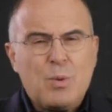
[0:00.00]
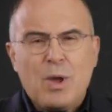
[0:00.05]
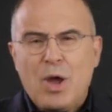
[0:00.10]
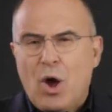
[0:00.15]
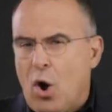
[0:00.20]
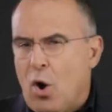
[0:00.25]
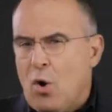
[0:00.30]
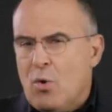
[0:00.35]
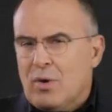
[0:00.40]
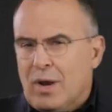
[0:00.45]

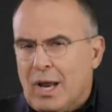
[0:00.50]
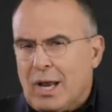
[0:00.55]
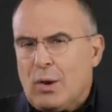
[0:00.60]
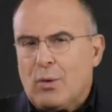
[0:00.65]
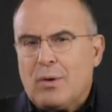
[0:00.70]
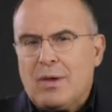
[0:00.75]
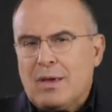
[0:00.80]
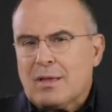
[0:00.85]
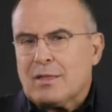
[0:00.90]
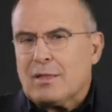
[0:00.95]
we're only
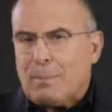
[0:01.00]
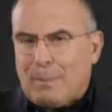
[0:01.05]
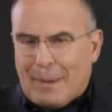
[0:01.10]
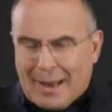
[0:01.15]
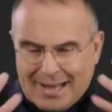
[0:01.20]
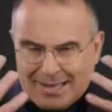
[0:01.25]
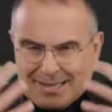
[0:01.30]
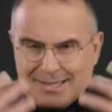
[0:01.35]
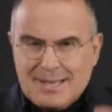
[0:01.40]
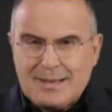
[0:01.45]
looking at the
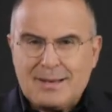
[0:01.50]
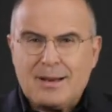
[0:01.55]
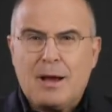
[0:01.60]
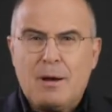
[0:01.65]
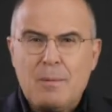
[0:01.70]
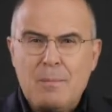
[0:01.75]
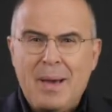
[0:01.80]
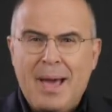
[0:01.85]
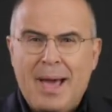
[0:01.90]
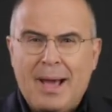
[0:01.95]
planes that
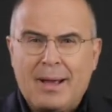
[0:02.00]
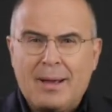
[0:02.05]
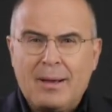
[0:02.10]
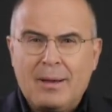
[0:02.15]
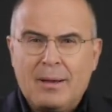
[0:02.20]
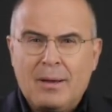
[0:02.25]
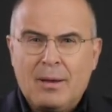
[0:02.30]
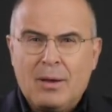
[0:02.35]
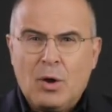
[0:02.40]
come back.